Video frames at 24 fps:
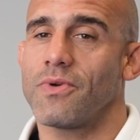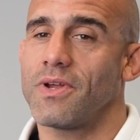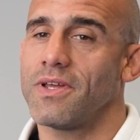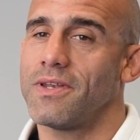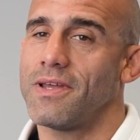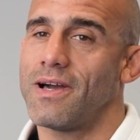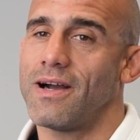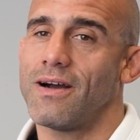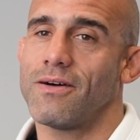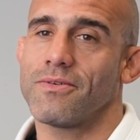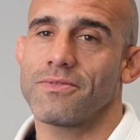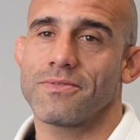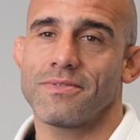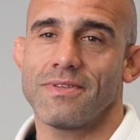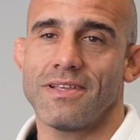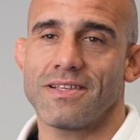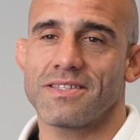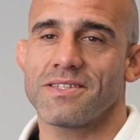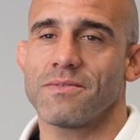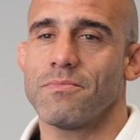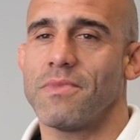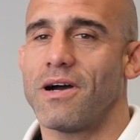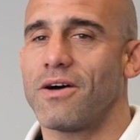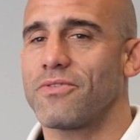right now,
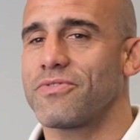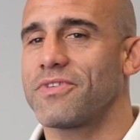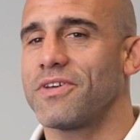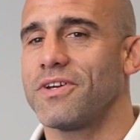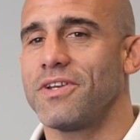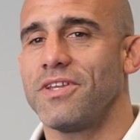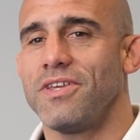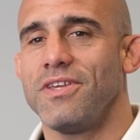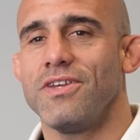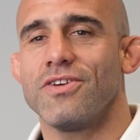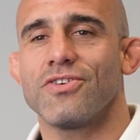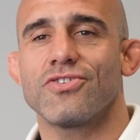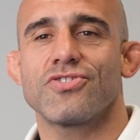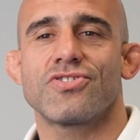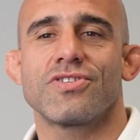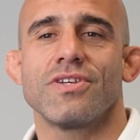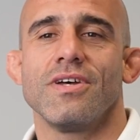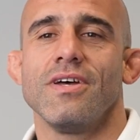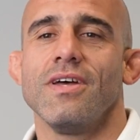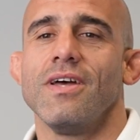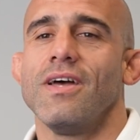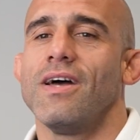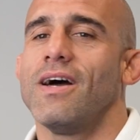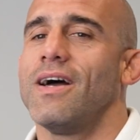that's about 30 years.
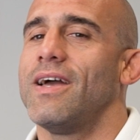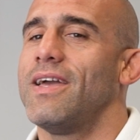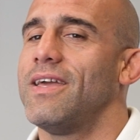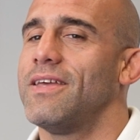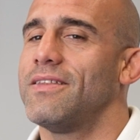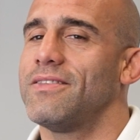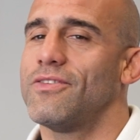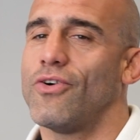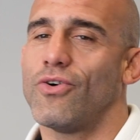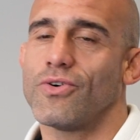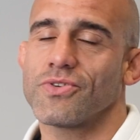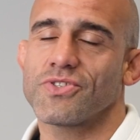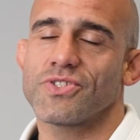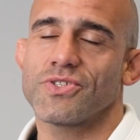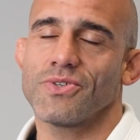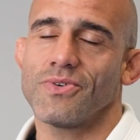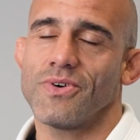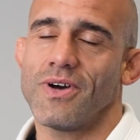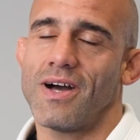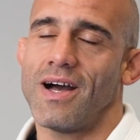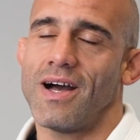And also